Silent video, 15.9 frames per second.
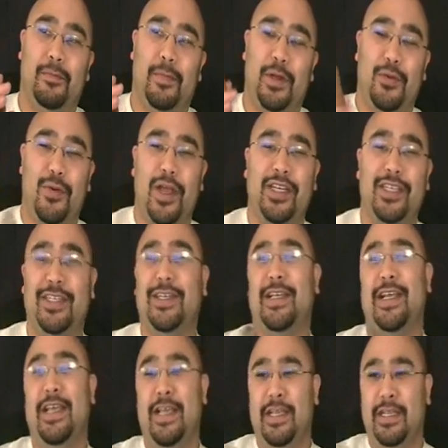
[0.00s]
my
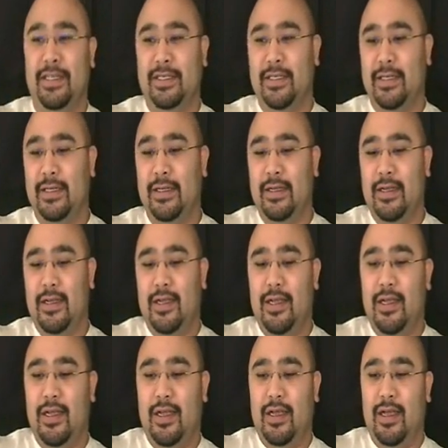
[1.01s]
question is,
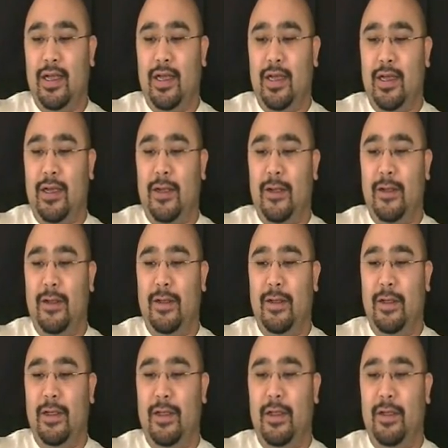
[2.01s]

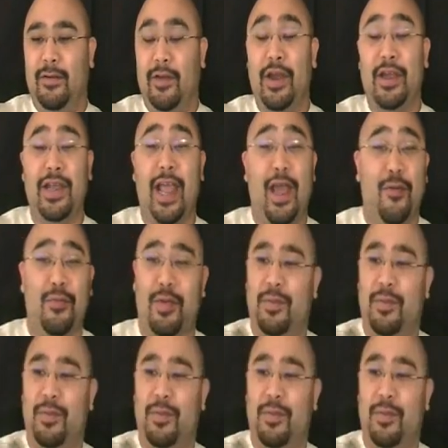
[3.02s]
right now,